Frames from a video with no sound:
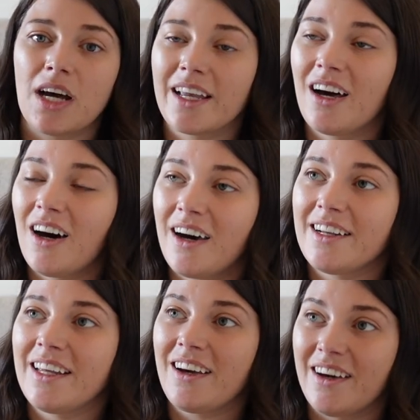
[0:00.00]
I
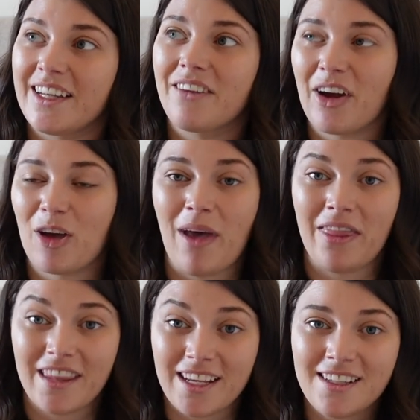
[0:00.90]
highly, highly
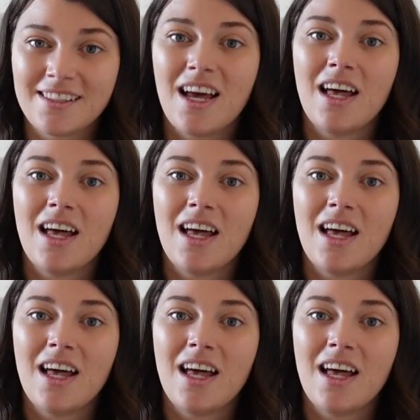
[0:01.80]
recommend these.